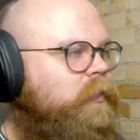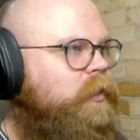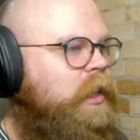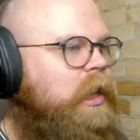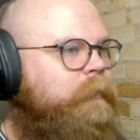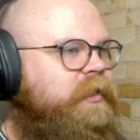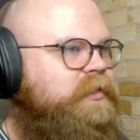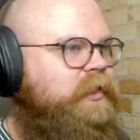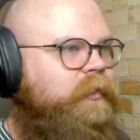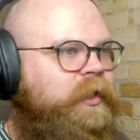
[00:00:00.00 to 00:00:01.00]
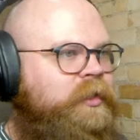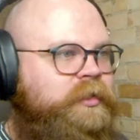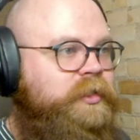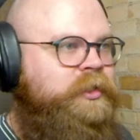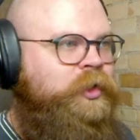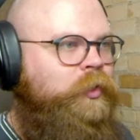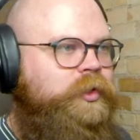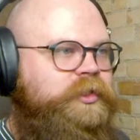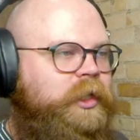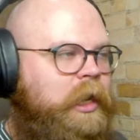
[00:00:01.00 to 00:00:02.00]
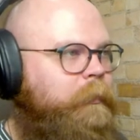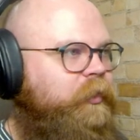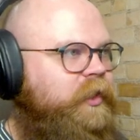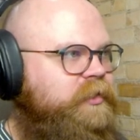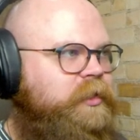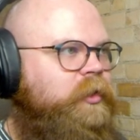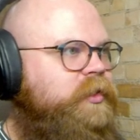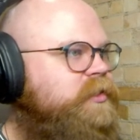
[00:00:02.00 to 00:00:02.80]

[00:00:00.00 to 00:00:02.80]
commentary discourse a couple days ago. This is